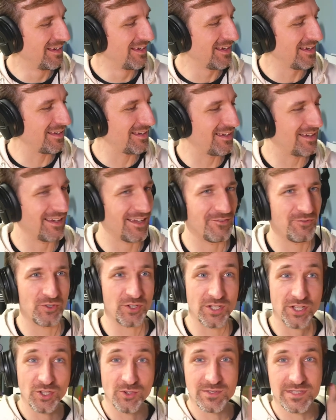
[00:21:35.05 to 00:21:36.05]
Uh, if you're
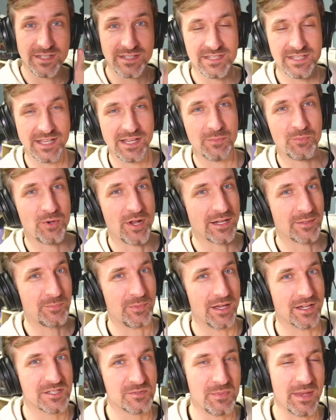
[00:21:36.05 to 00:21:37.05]
going to use it as like a product
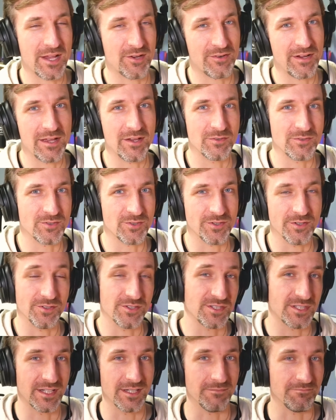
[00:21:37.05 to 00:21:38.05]
box background, or you're
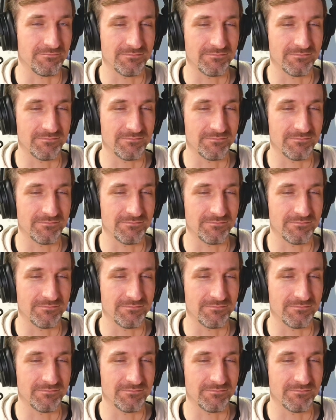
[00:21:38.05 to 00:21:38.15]
just going to,